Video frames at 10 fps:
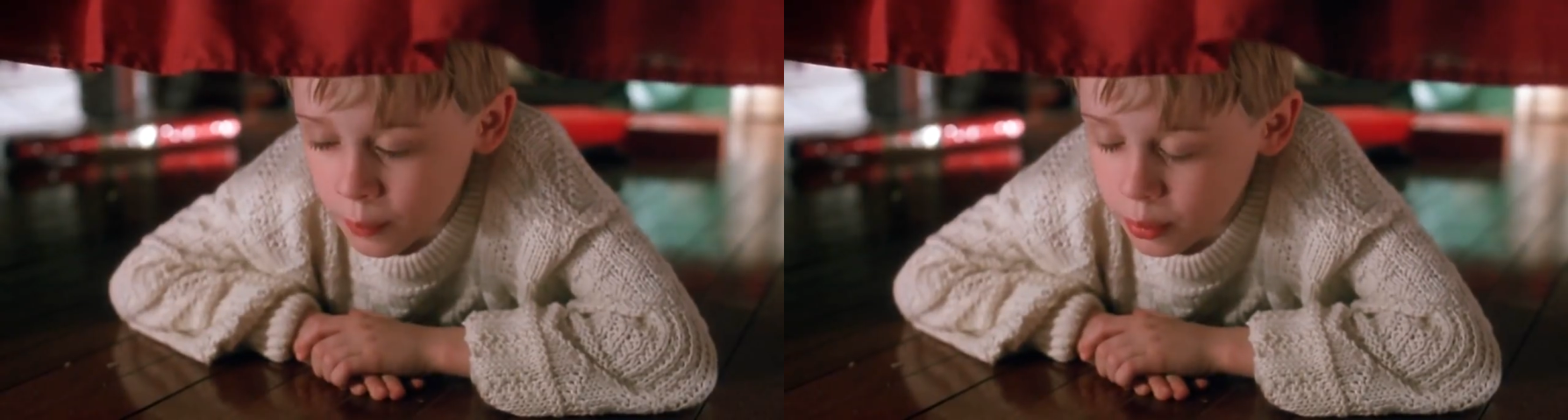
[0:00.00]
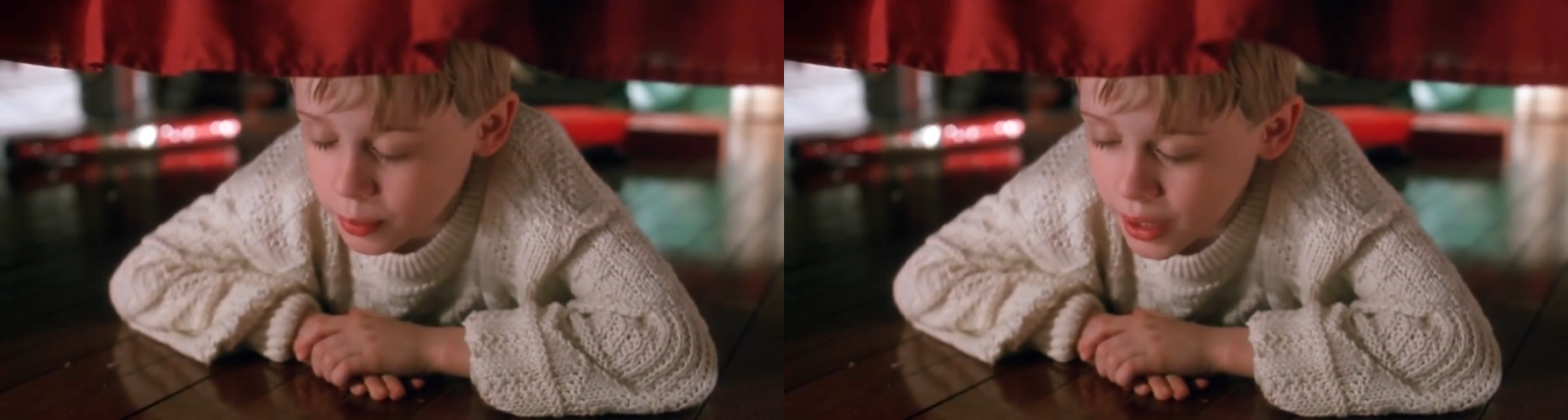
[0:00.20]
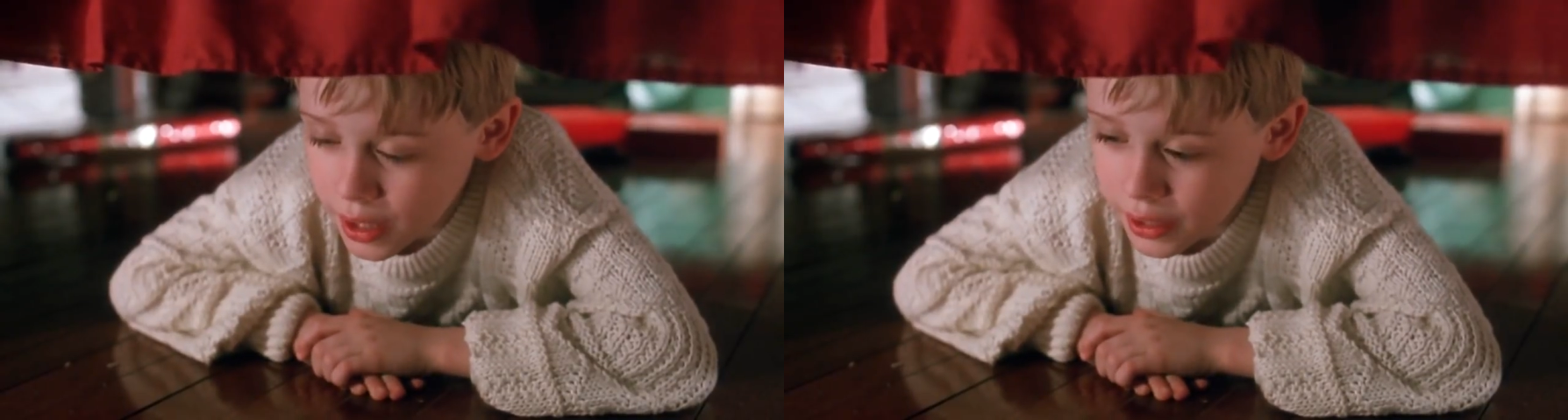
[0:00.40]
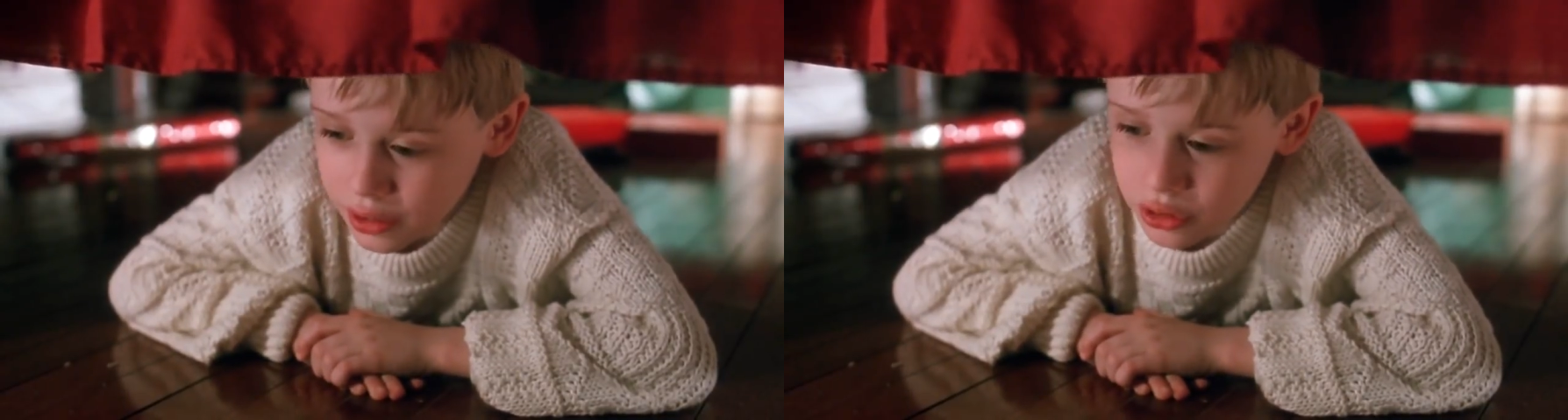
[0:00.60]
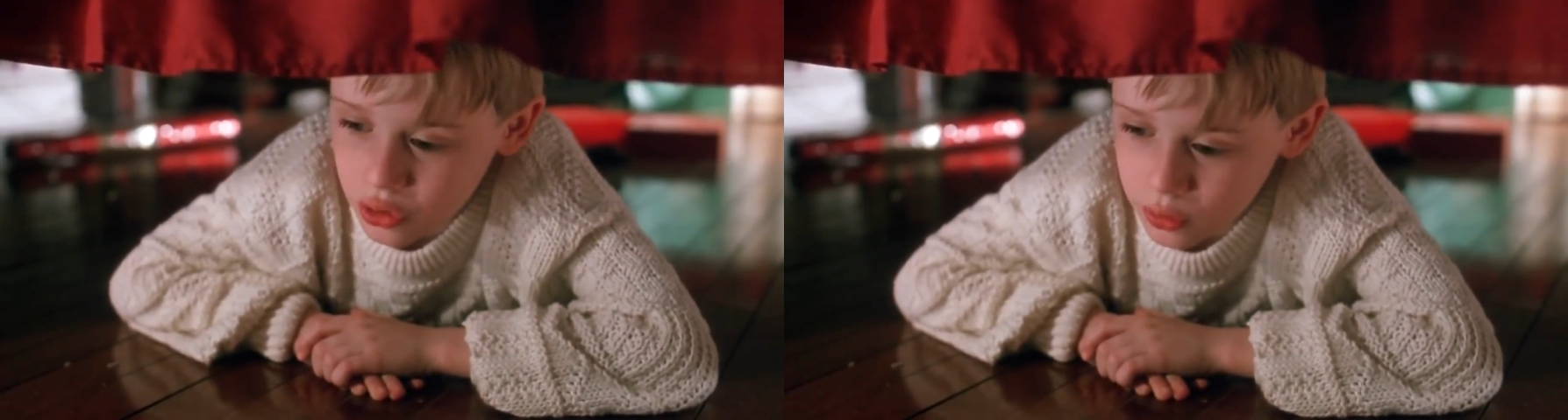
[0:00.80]
Alright
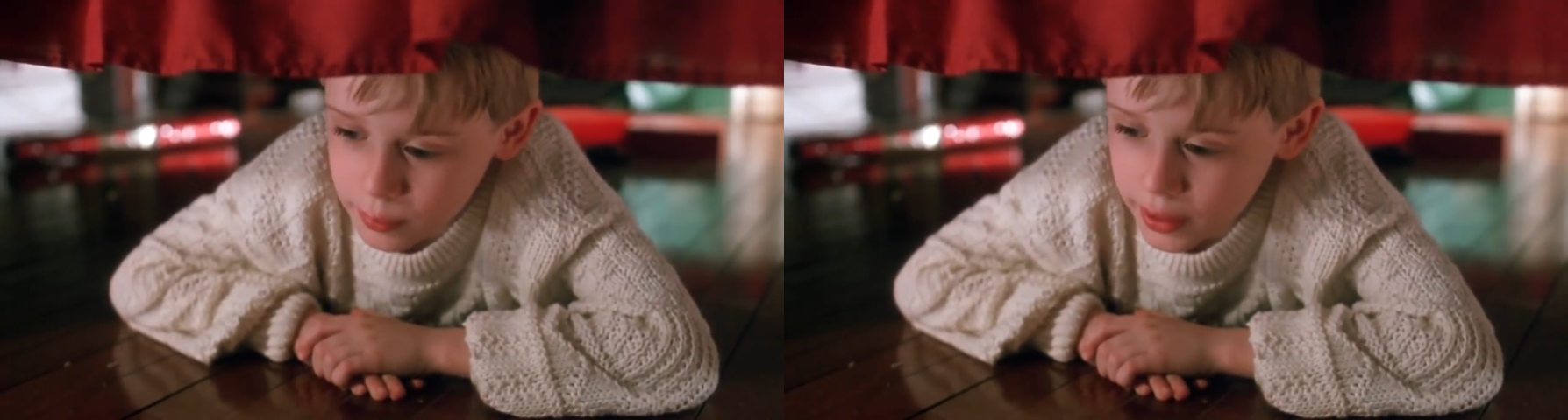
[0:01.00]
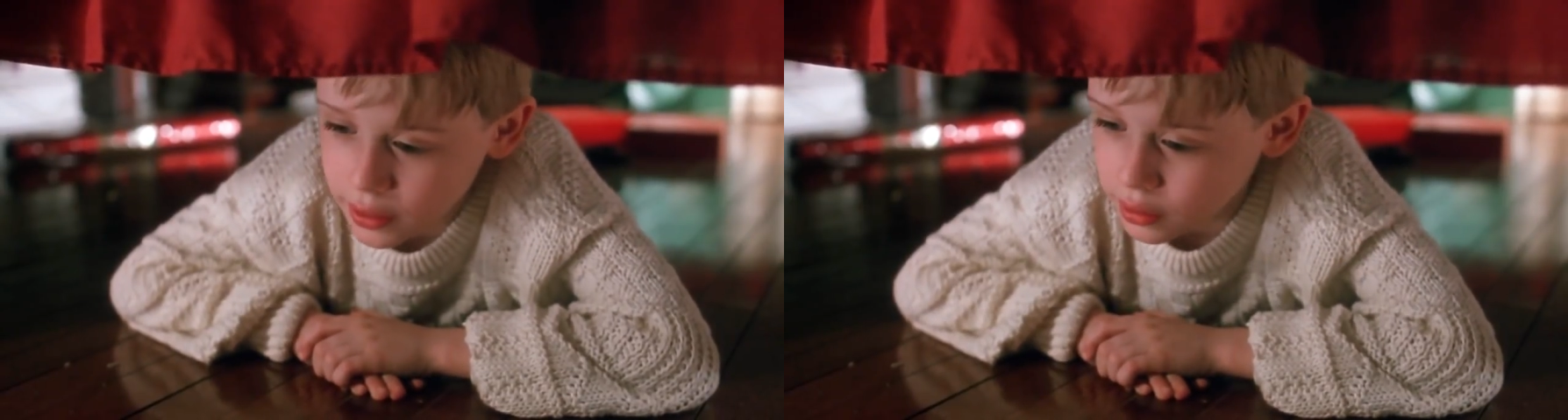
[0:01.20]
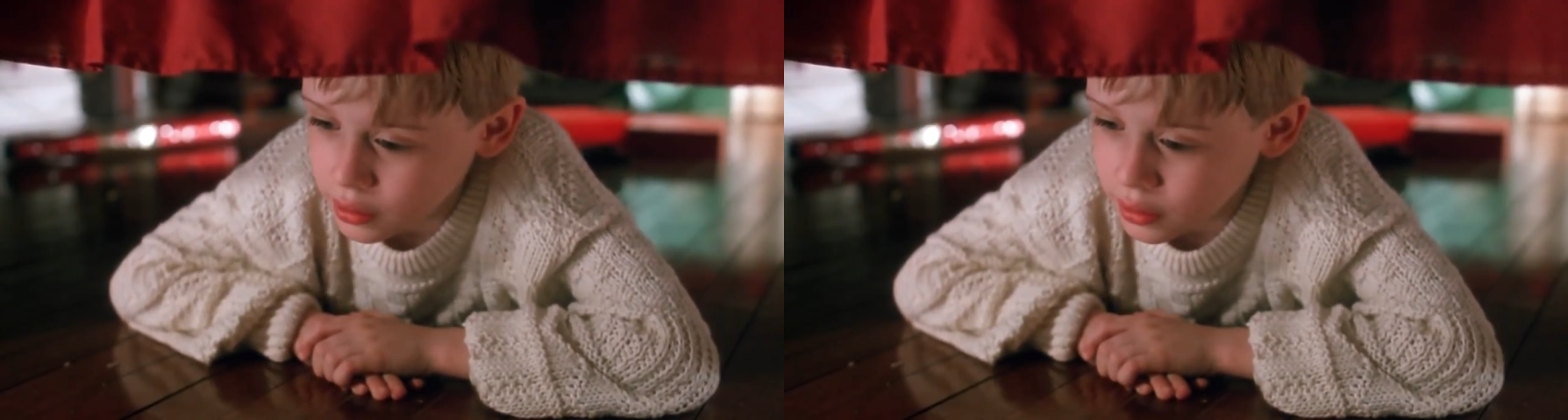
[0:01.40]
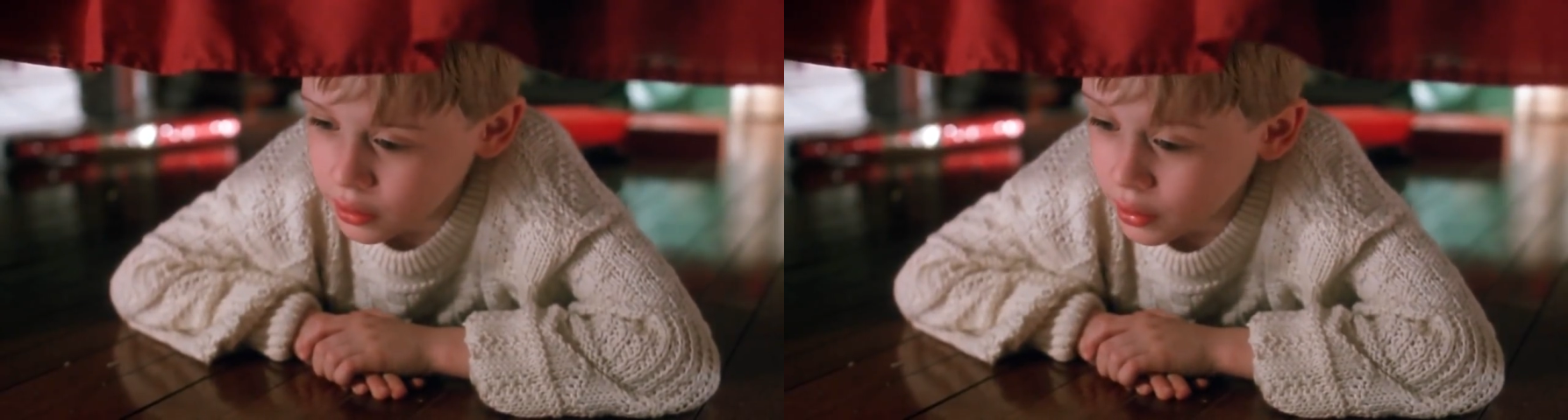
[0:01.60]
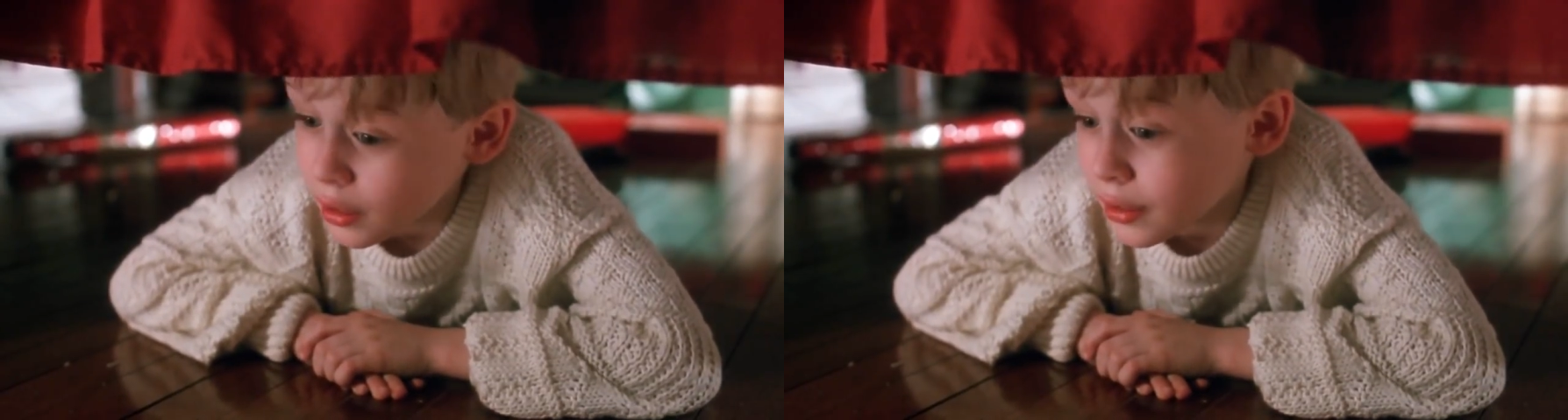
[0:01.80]
people, for the sake